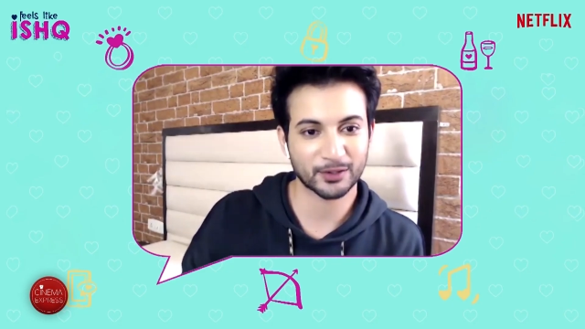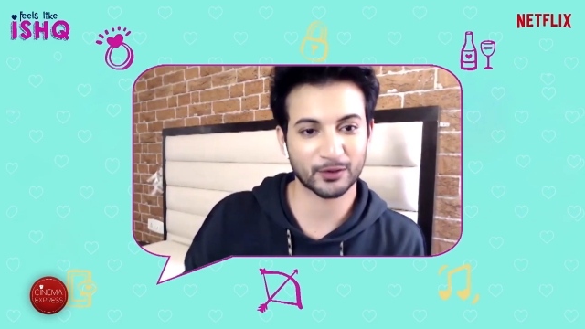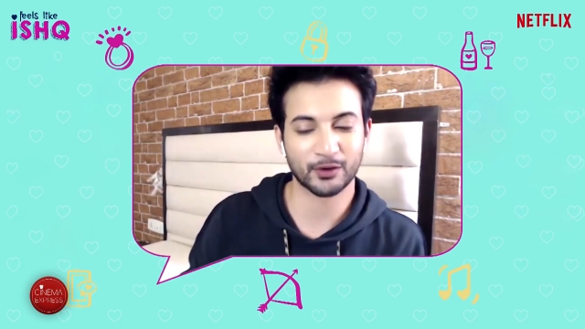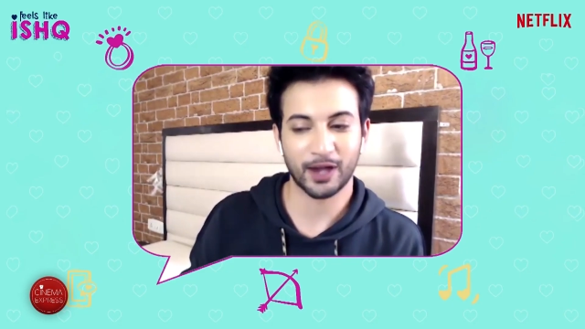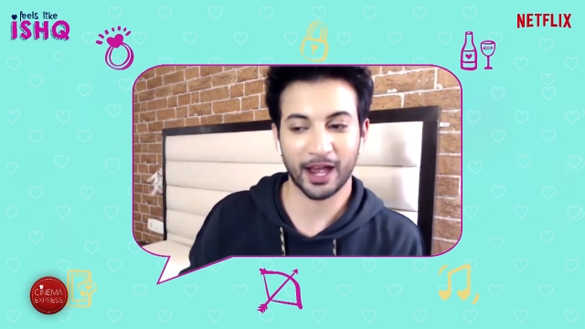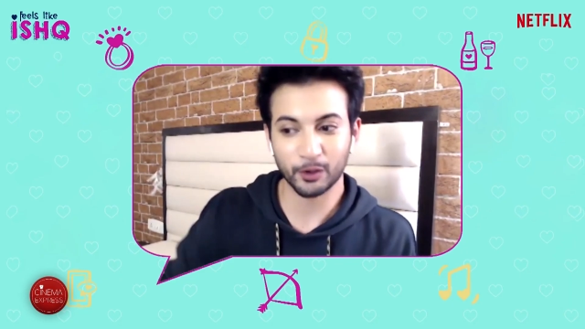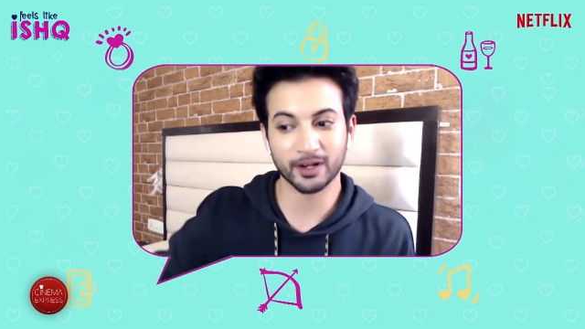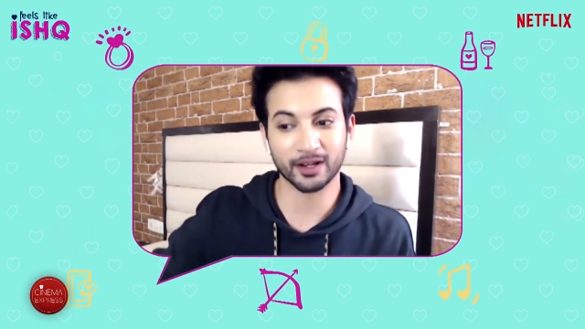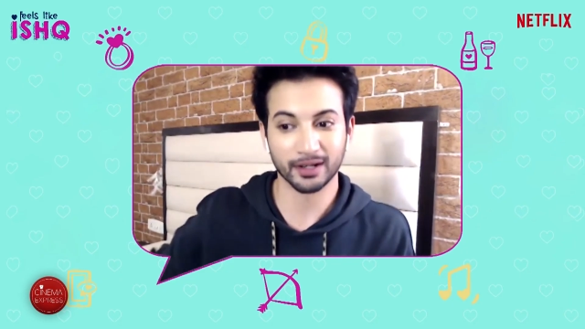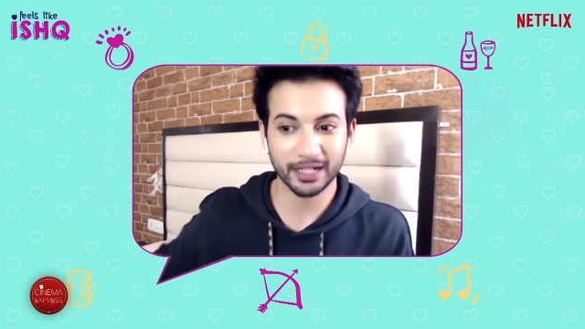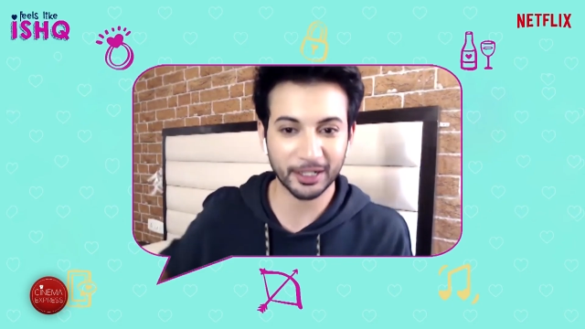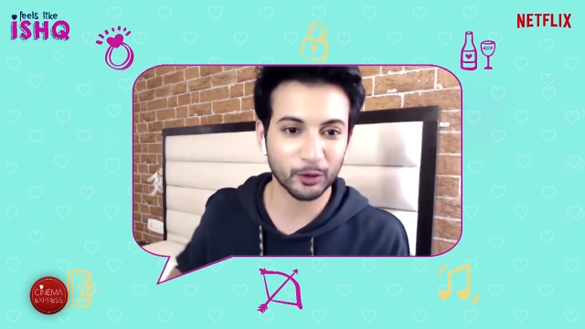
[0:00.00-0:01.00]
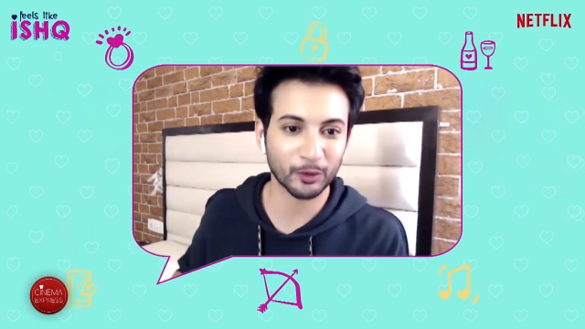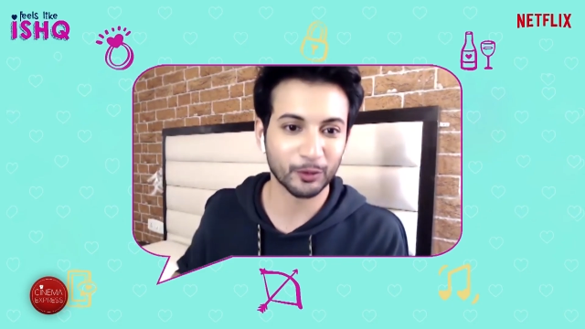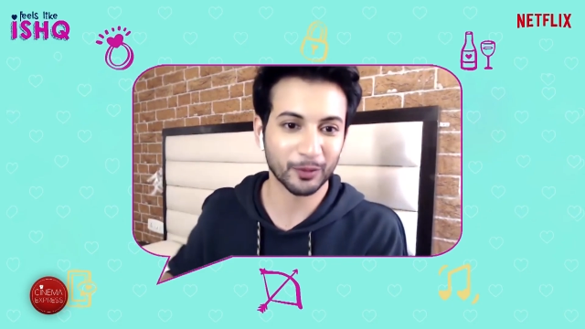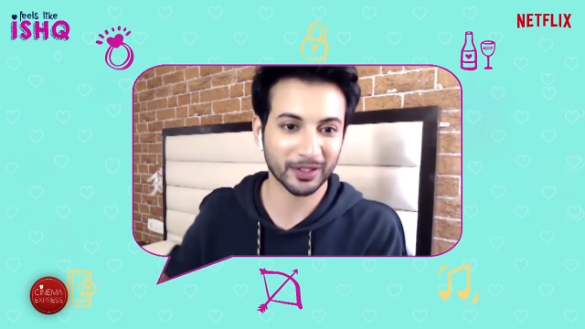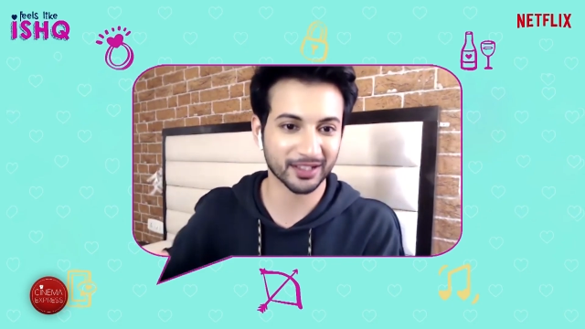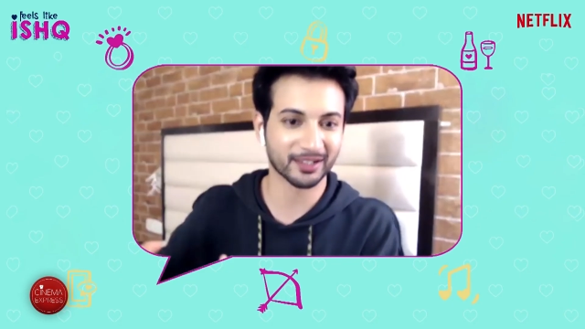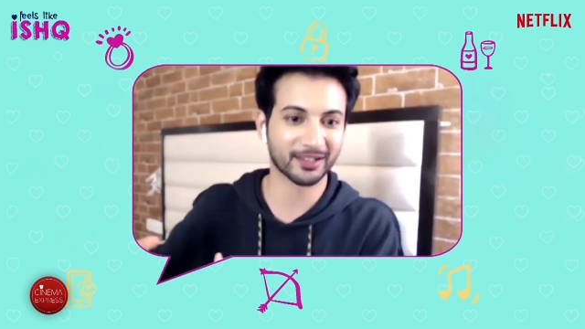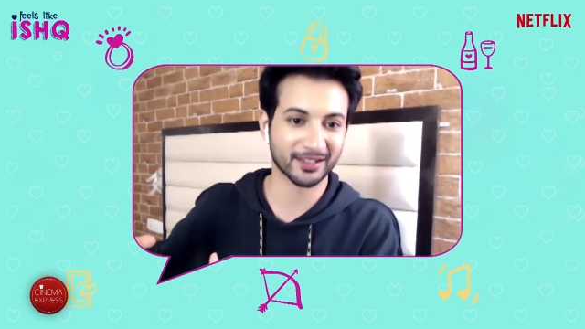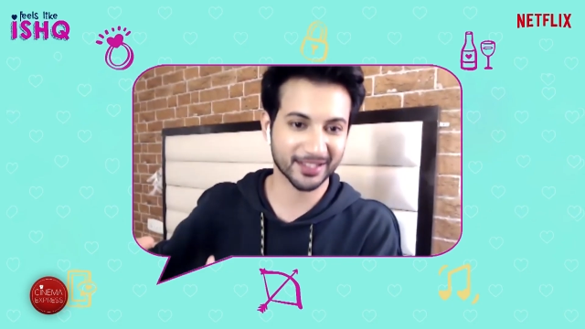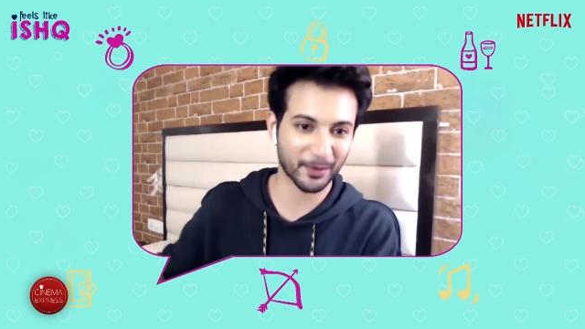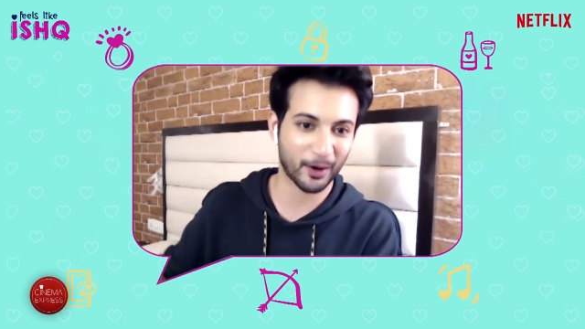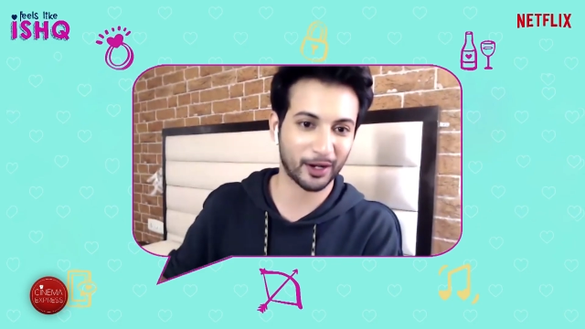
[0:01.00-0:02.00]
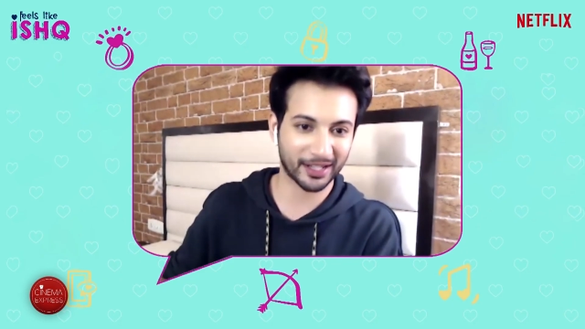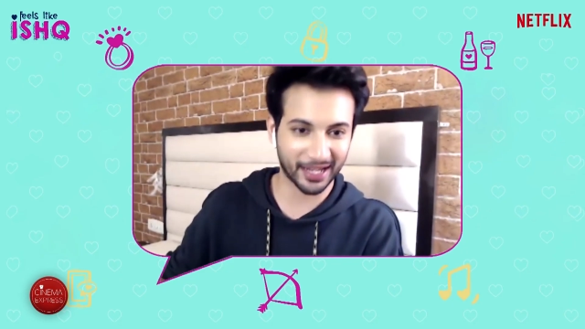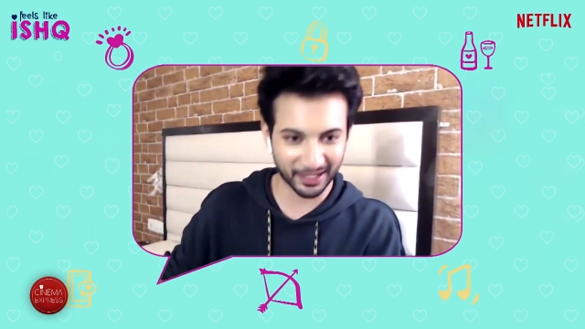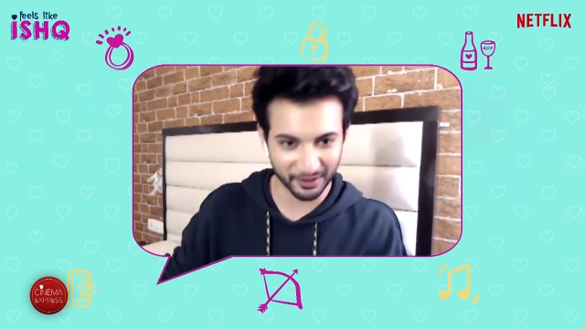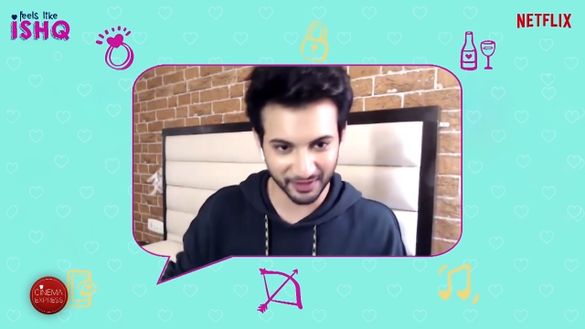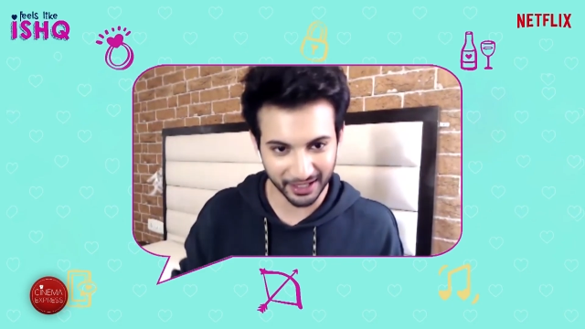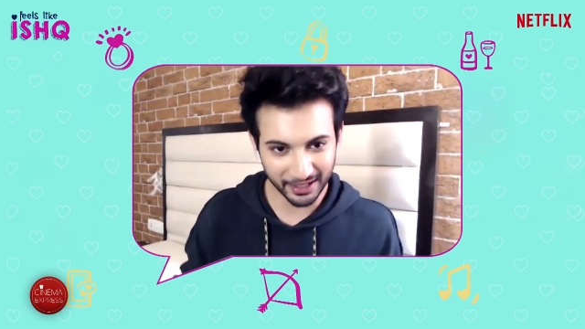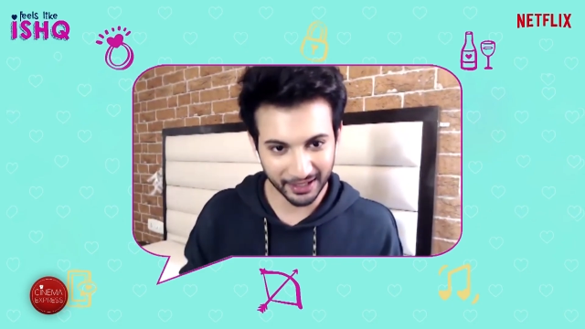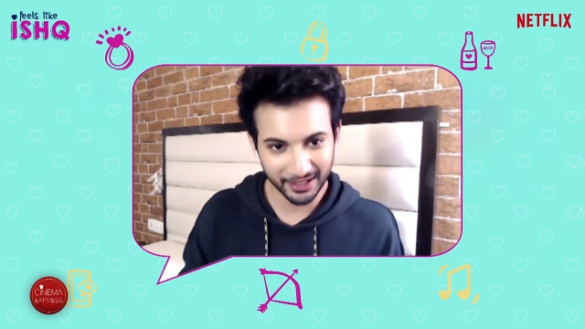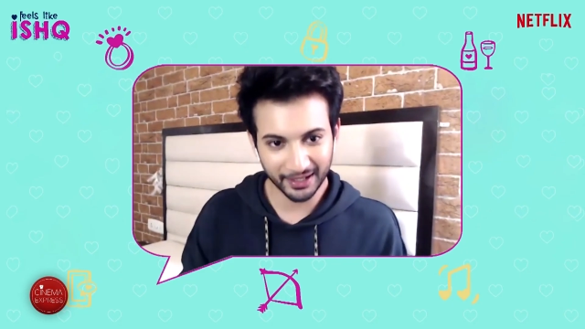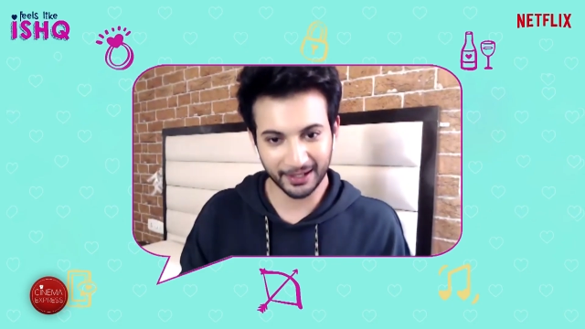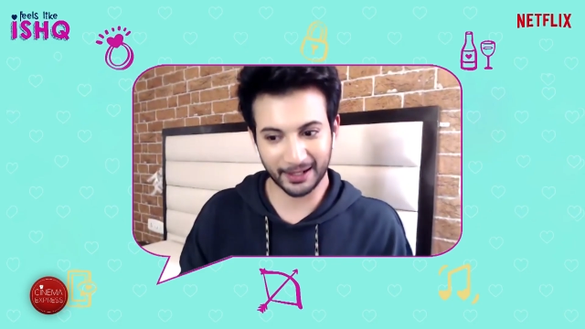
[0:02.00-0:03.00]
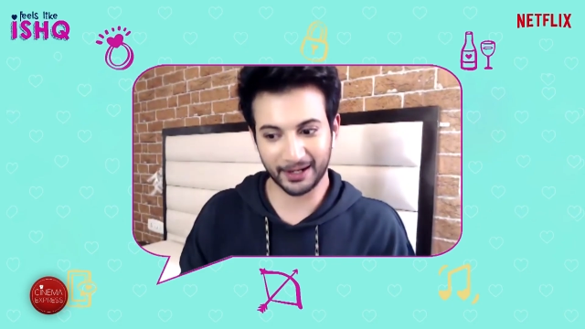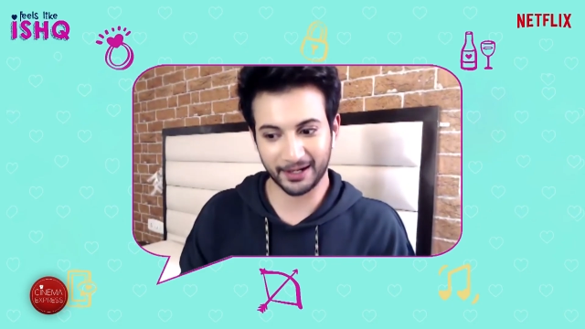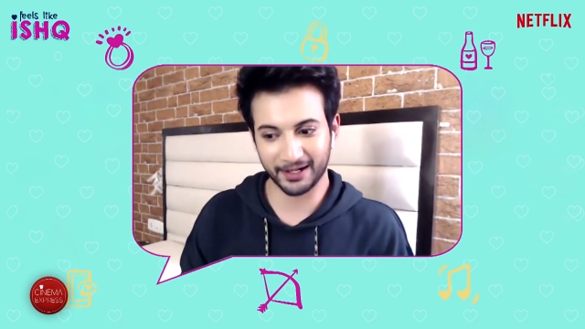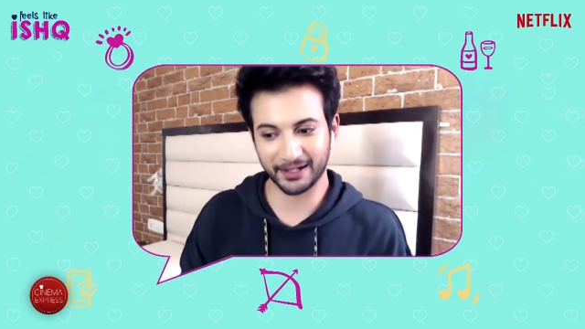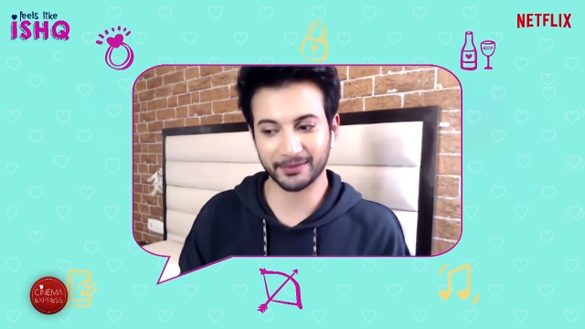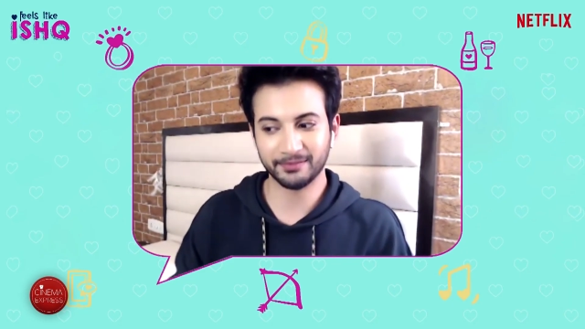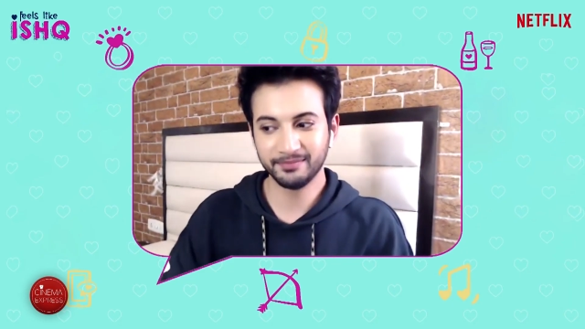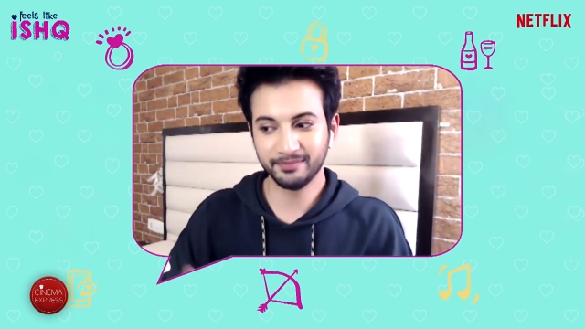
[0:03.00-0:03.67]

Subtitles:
So I could really do with a small getaway. The